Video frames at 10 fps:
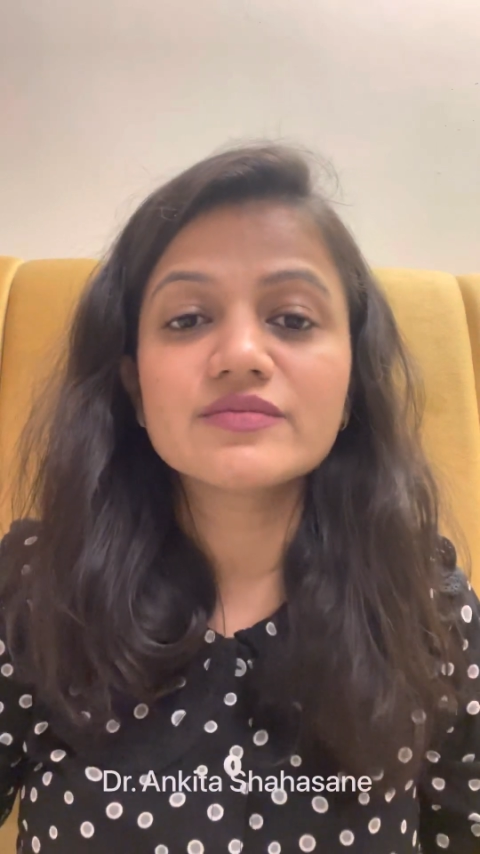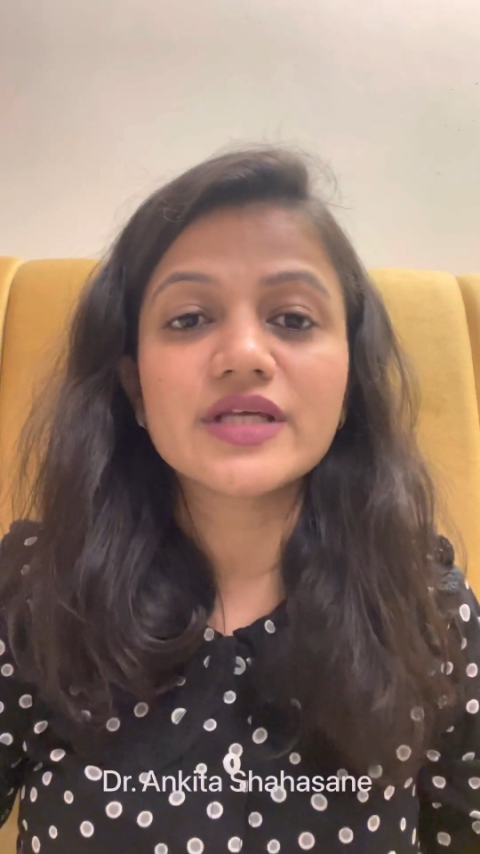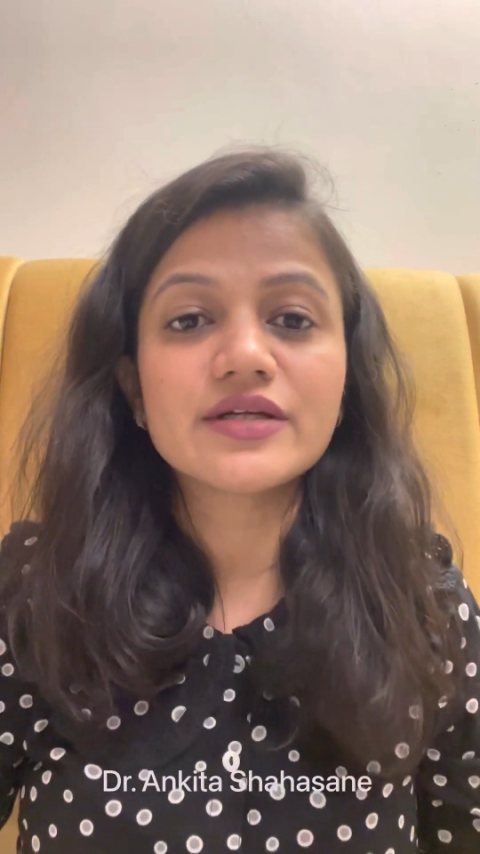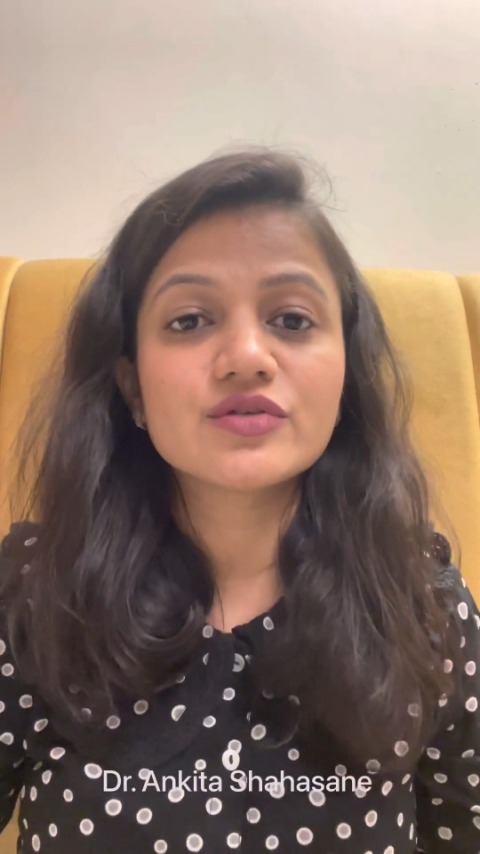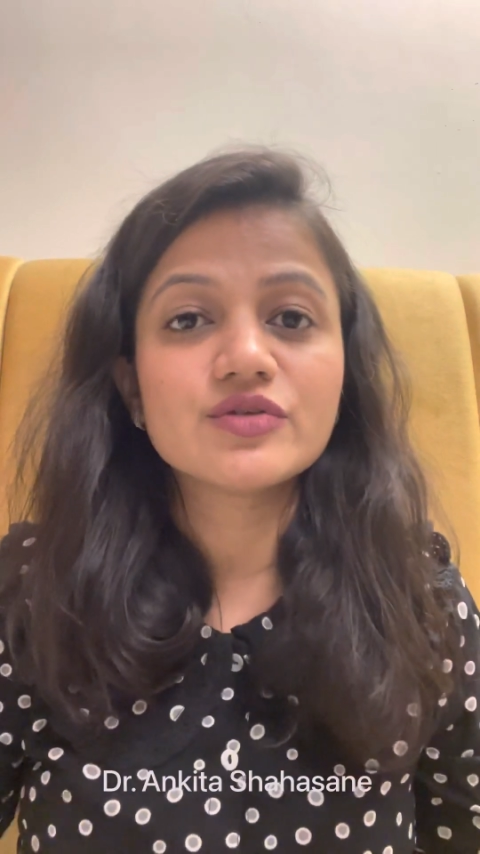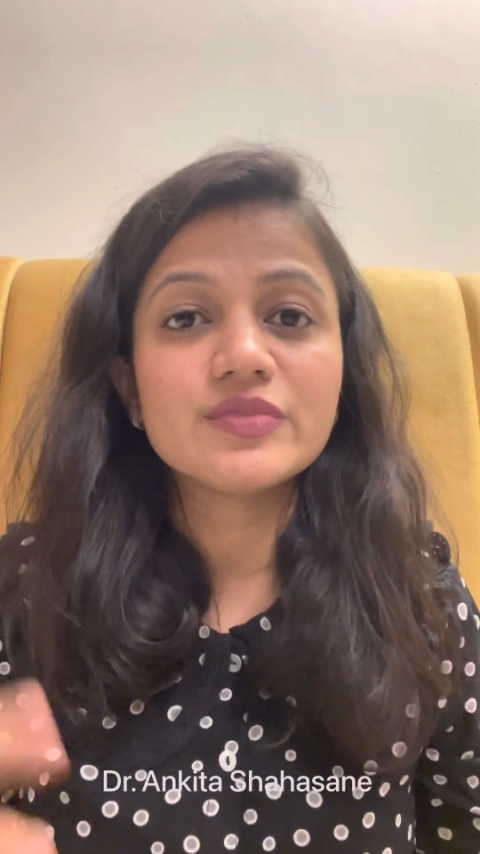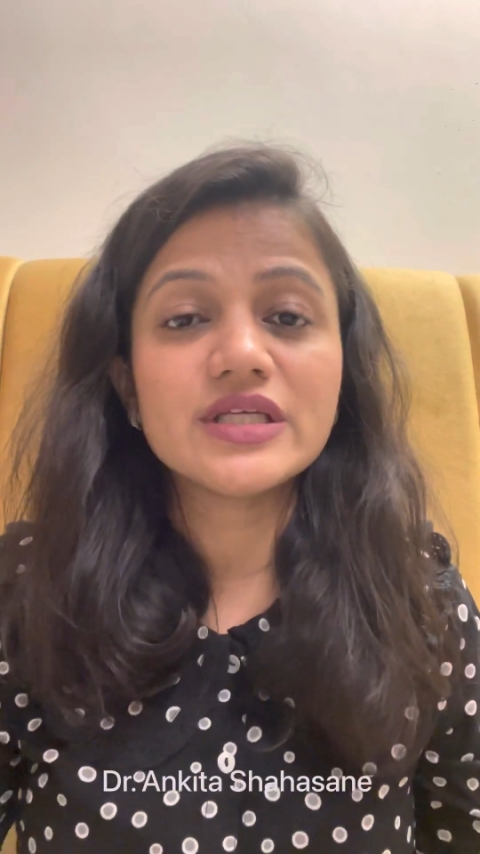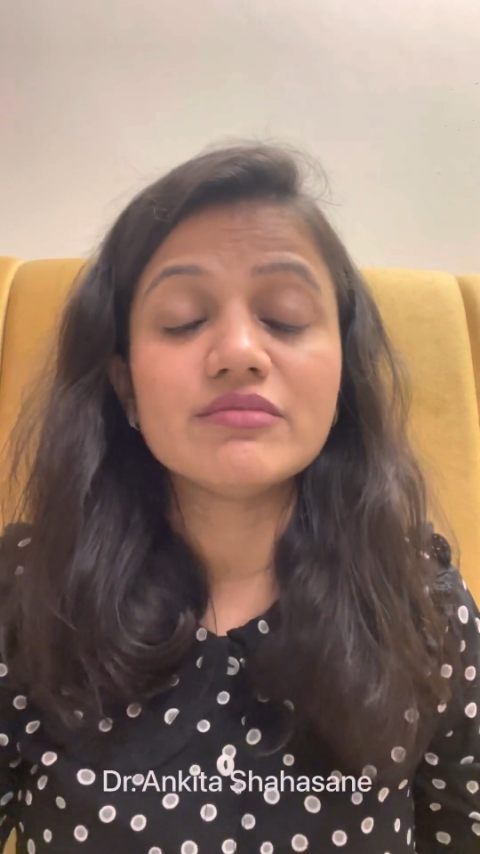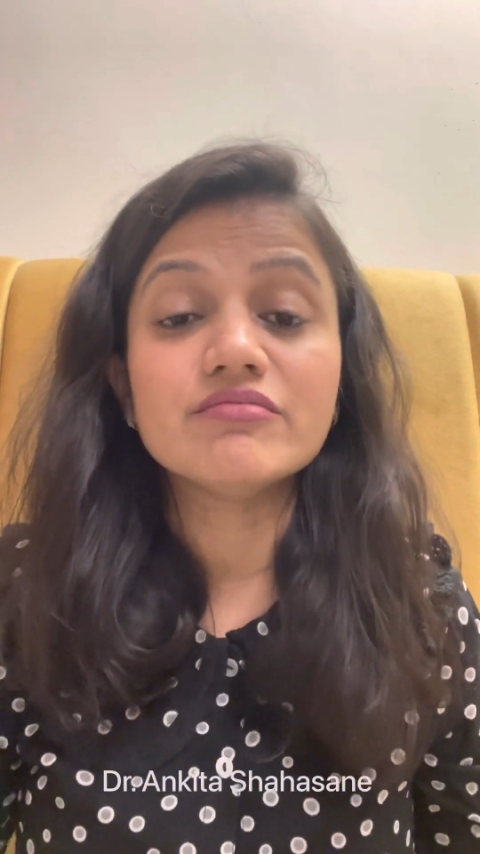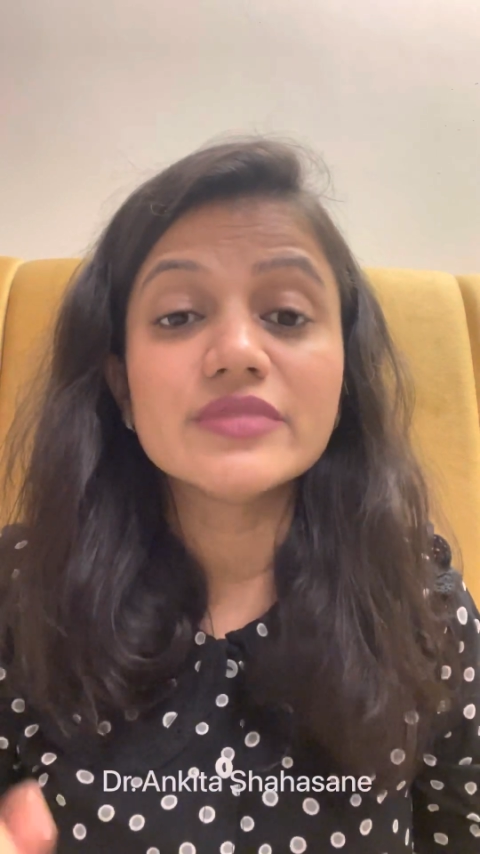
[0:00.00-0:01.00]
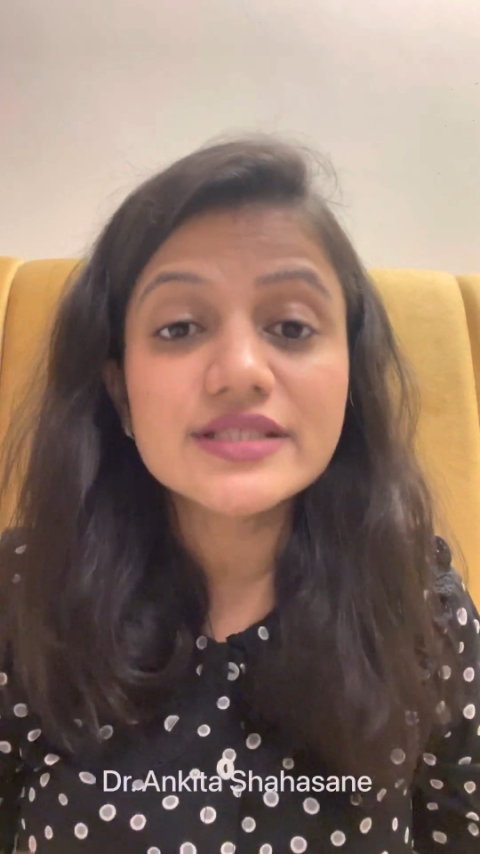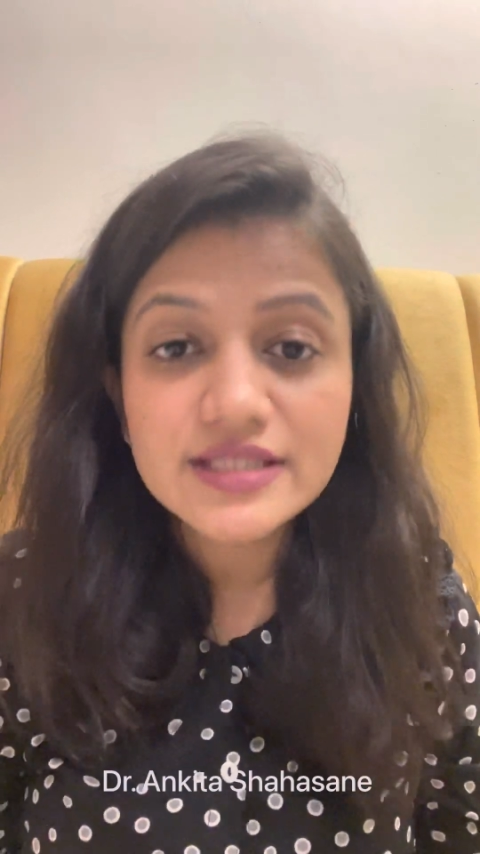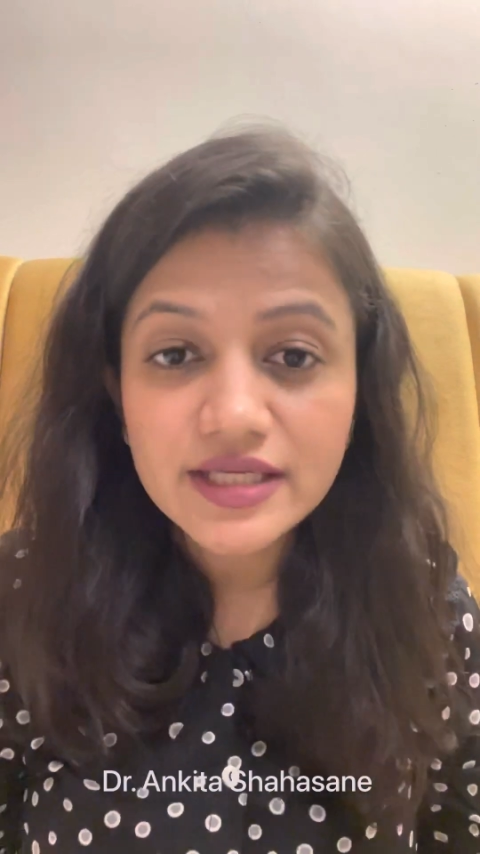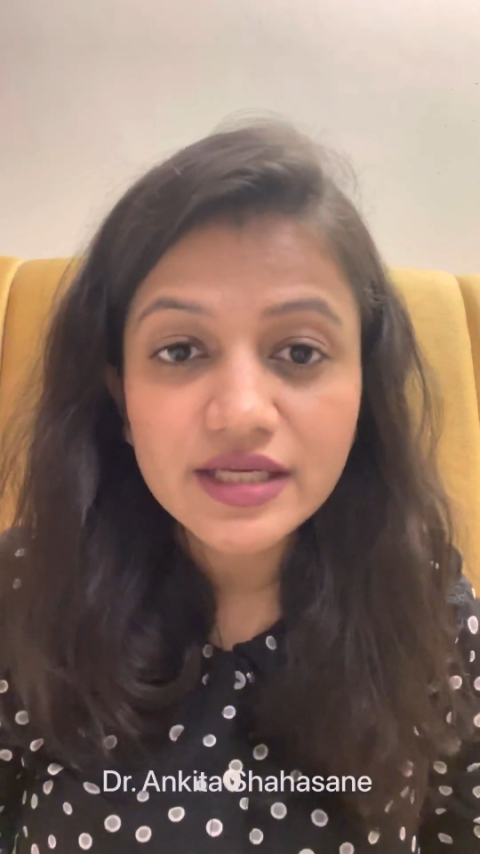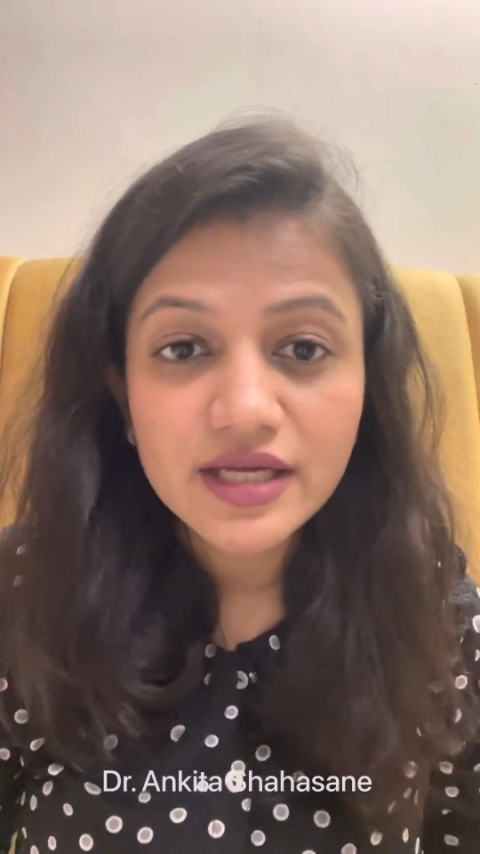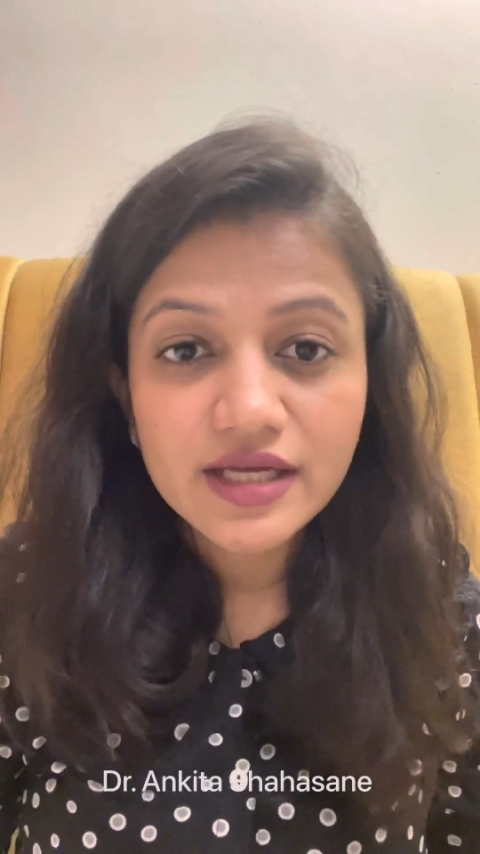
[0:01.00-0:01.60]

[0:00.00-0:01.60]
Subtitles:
that could be missing